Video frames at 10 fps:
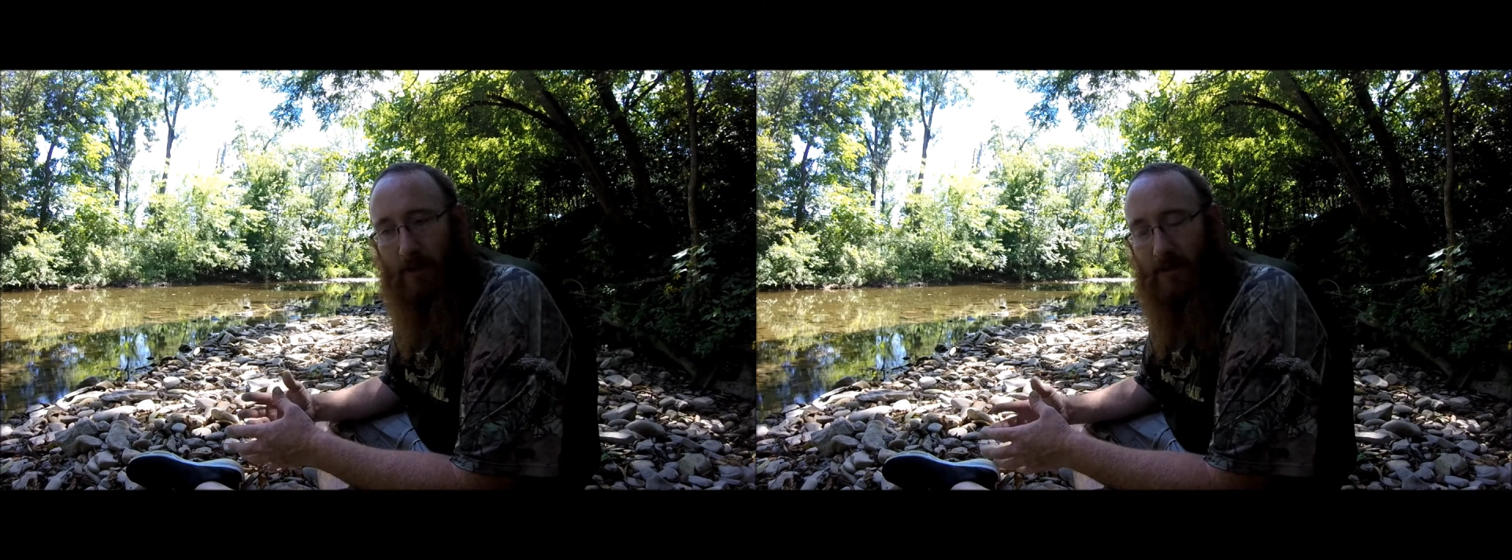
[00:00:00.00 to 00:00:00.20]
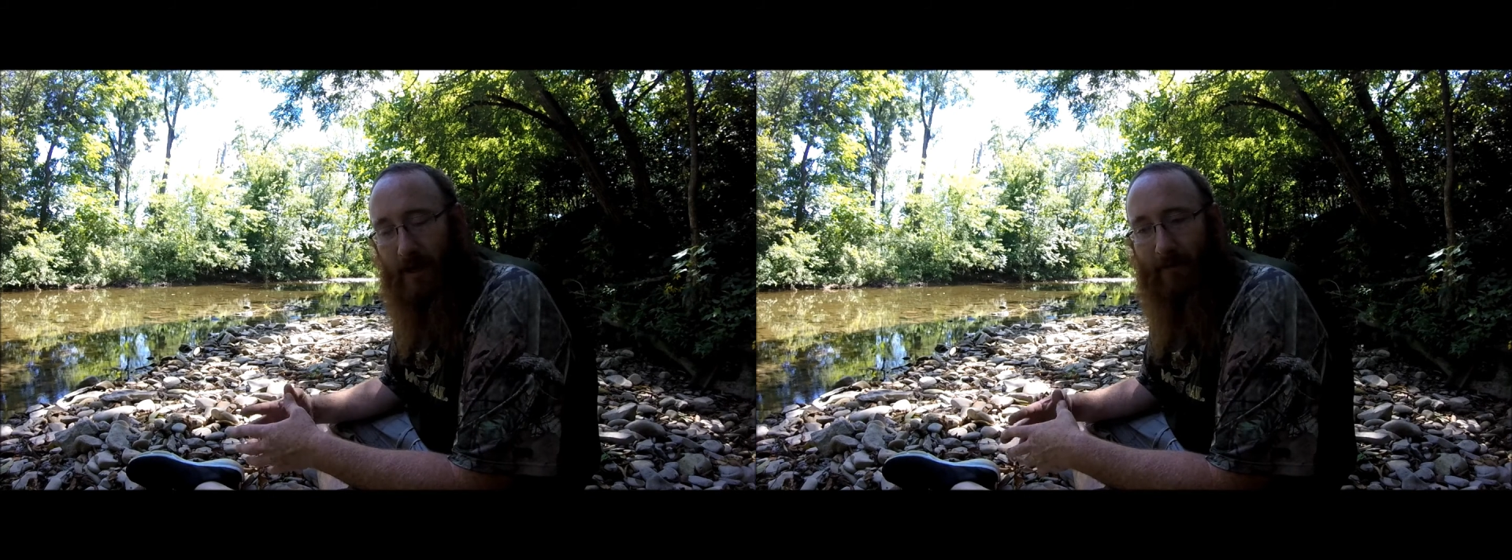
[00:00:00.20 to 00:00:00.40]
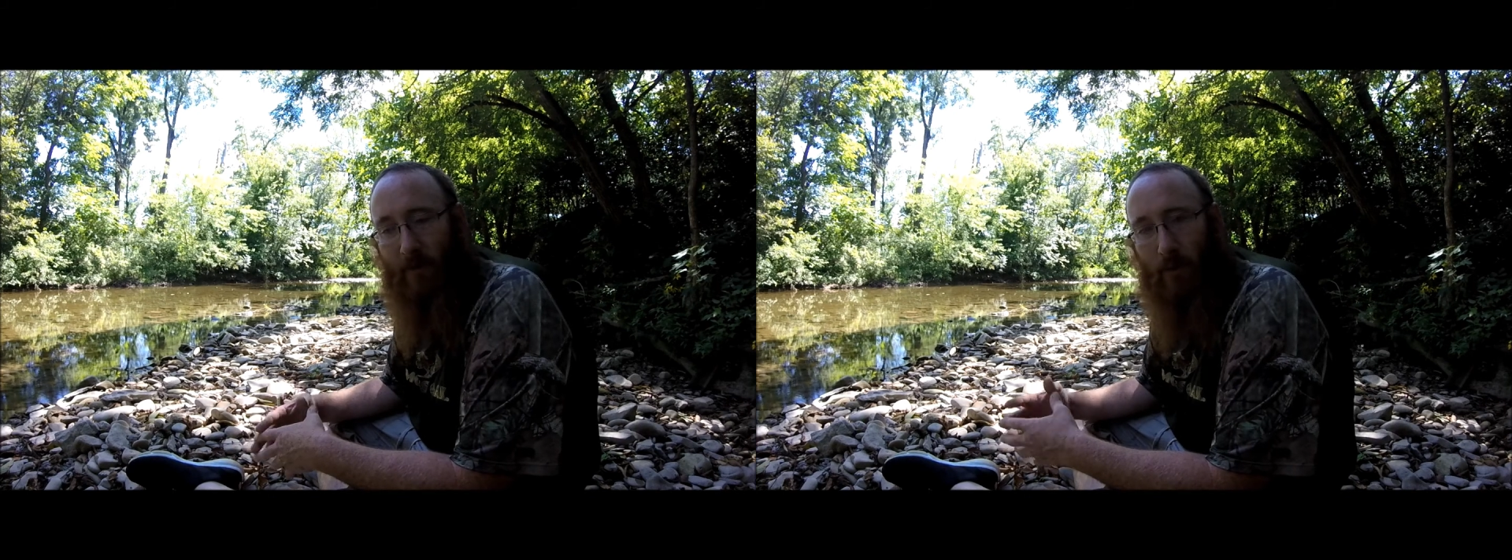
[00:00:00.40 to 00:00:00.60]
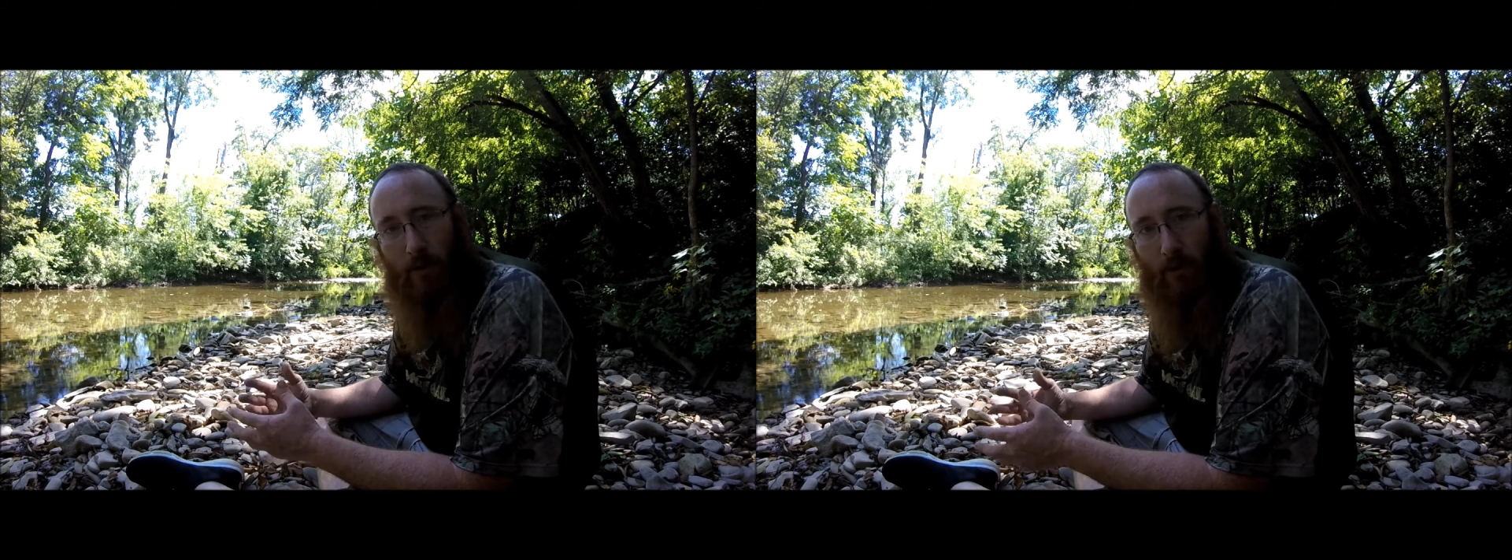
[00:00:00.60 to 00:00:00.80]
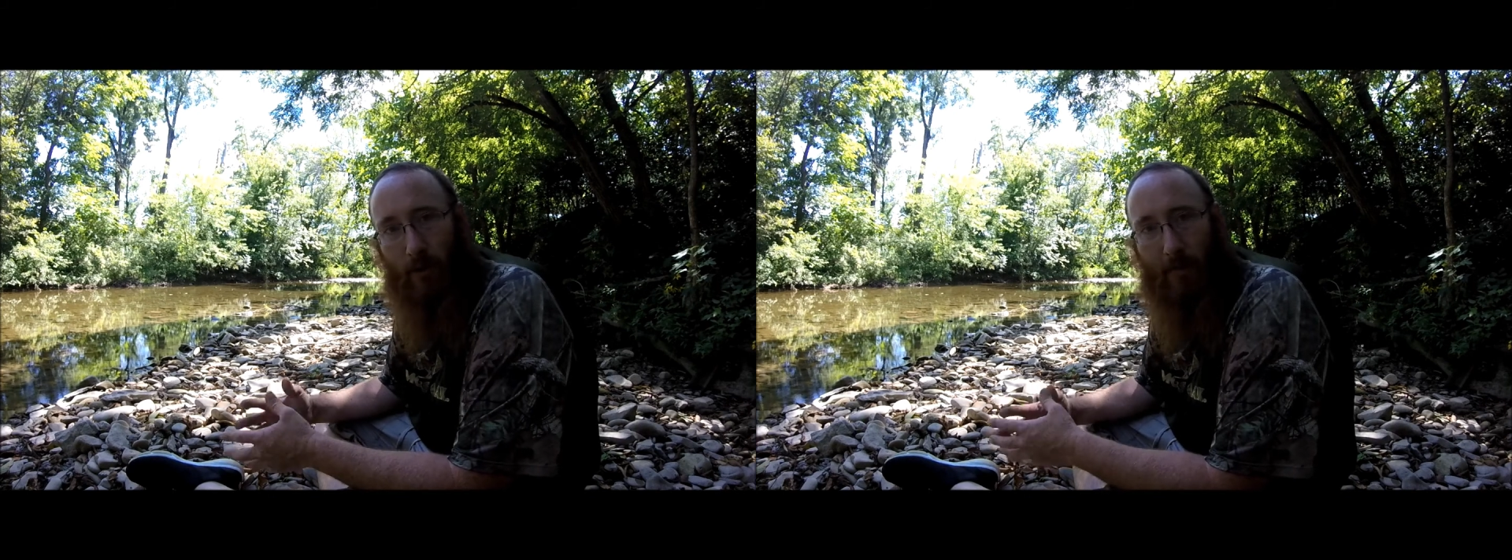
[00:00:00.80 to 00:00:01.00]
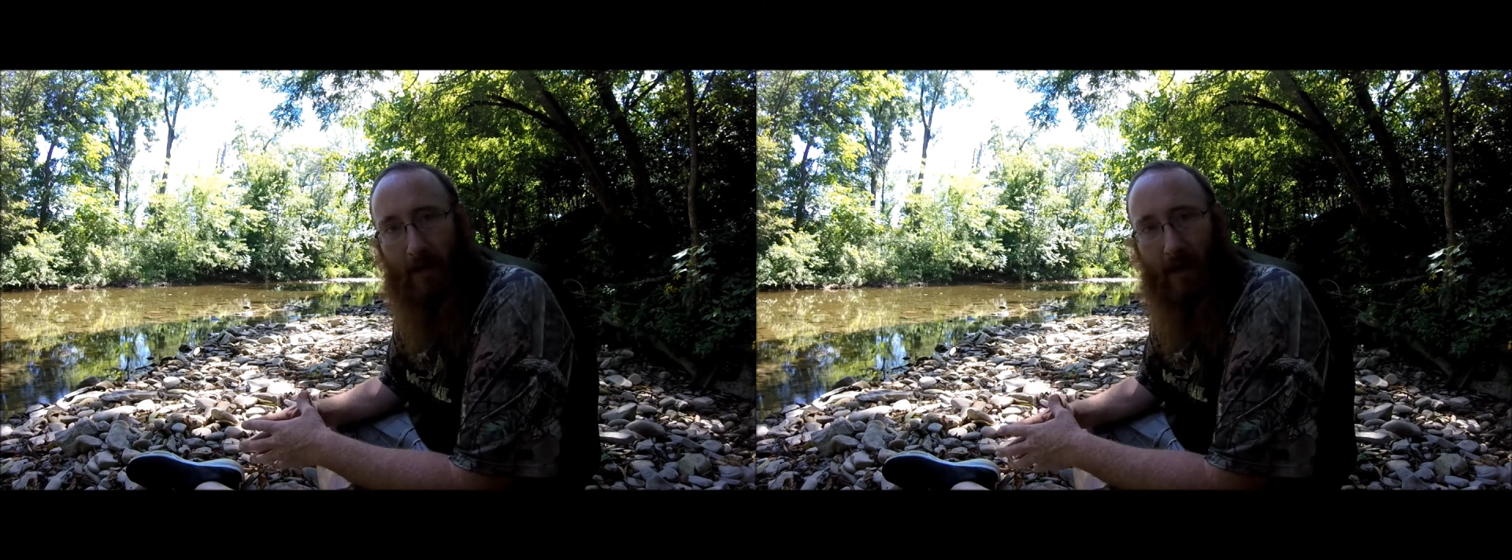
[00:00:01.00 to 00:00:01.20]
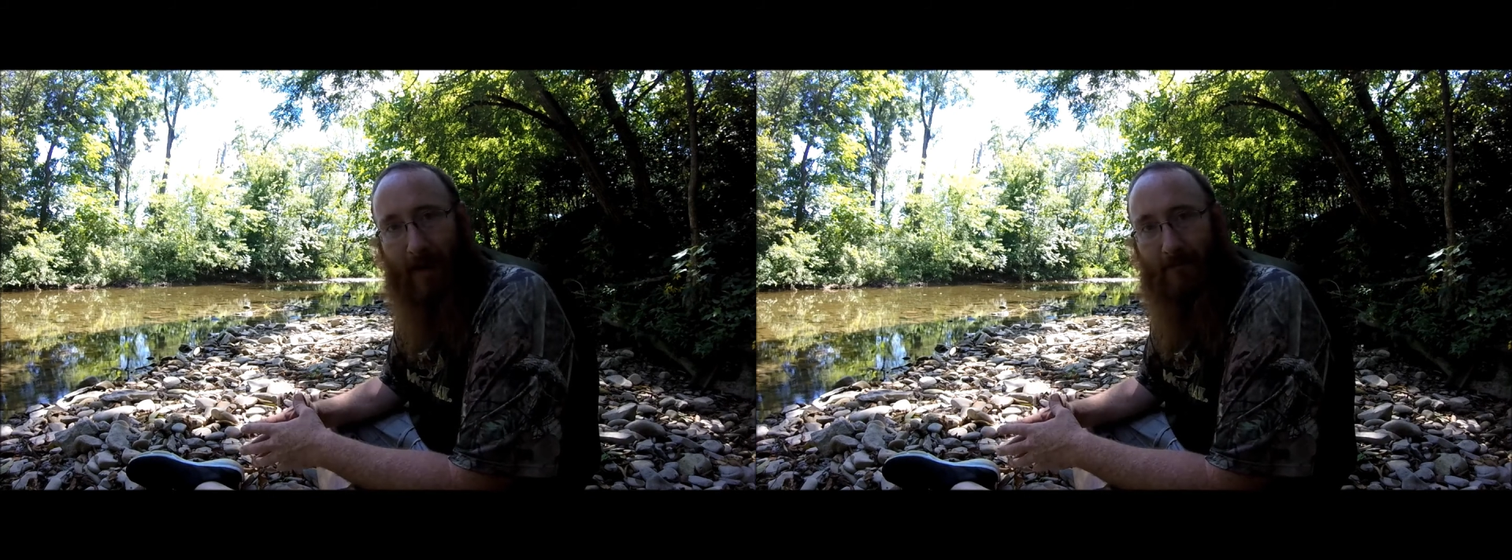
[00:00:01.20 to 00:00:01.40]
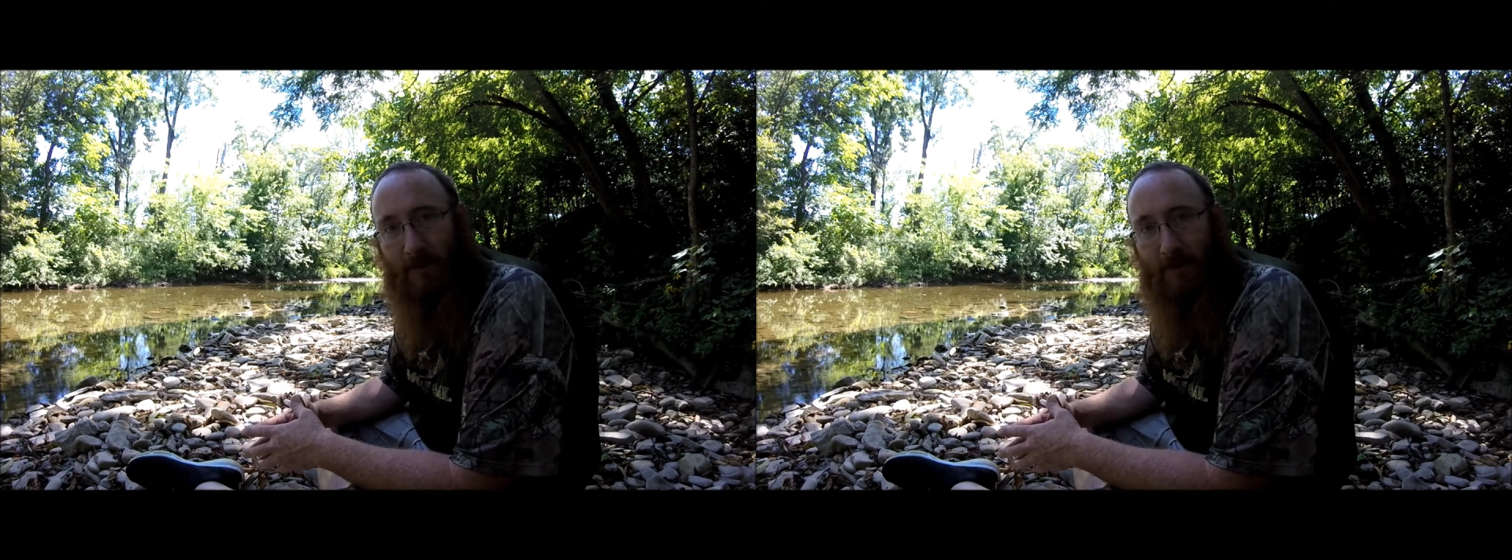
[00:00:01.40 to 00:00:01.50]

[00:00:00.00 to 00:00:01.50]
this evening. We're going to do a little bit of night